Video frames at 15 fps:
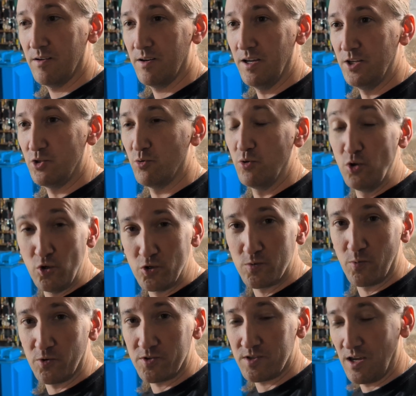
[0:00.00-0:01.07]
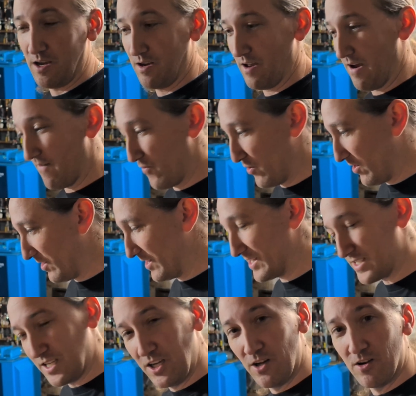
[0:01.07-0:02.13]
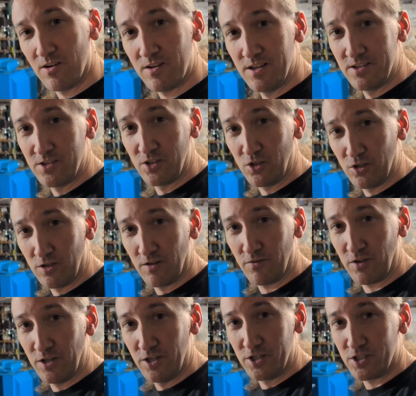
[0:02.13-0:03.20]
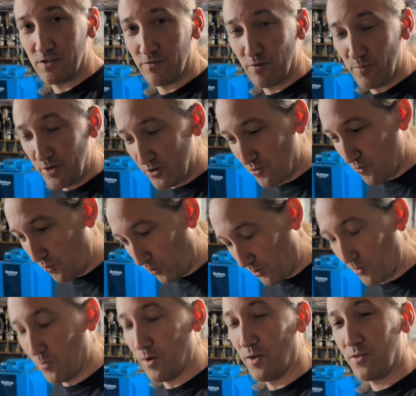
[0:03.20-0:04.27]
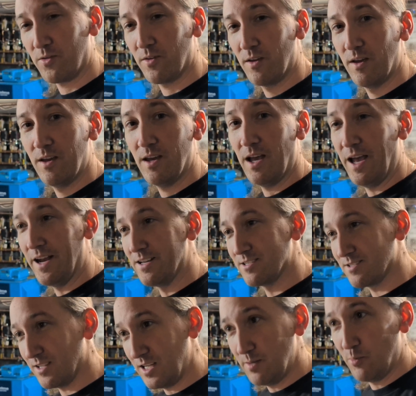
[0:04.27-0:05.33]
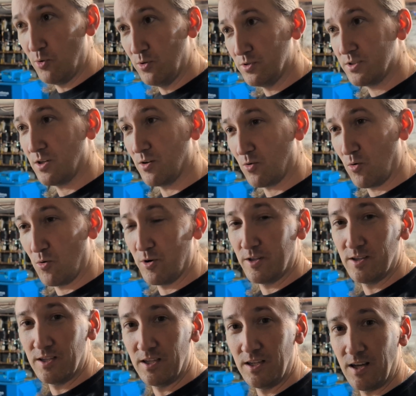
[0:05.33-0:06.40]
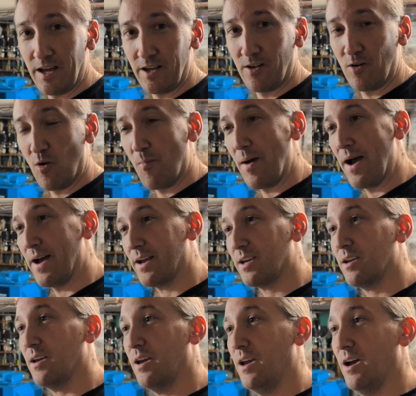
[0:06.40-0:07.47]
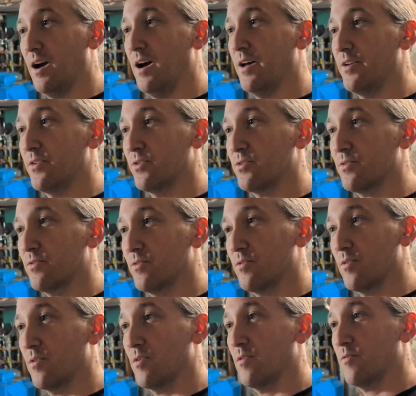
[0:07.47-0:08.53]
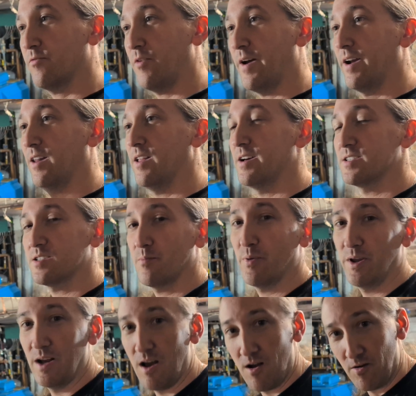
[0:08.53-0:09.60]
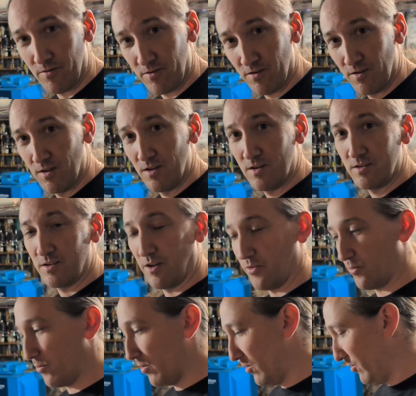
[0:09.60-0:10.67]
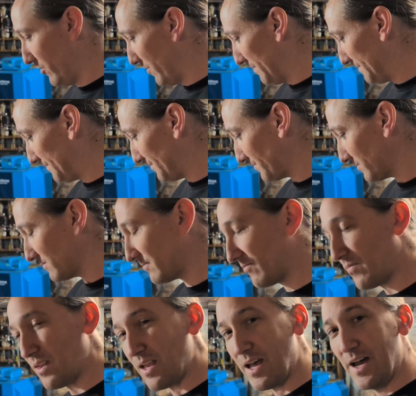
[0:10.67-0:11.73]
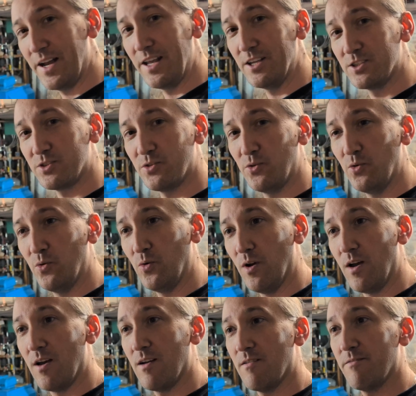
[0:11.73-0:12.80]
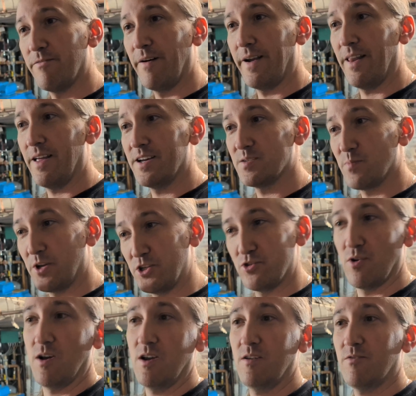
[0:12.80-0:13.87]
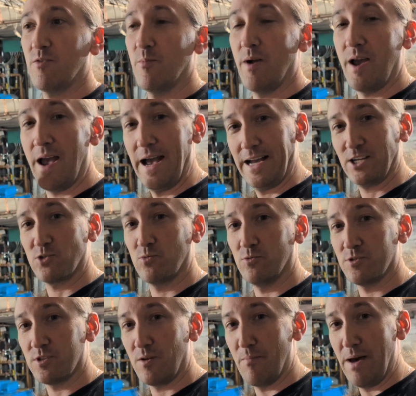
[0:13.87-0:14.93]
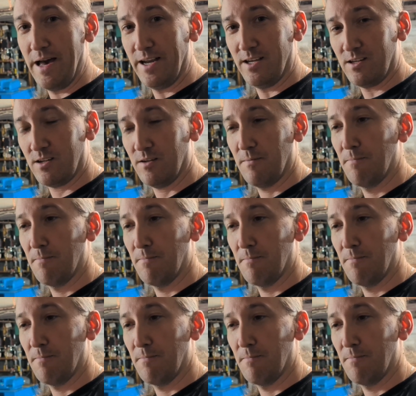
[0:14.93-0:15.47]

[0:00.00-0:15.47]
into a usable state. Everything that's here is in good enough condition for me to work with and is labeled accordingly. I can go back and finalize the pinout down the road. I need to finalize my drawing for my actual schematic,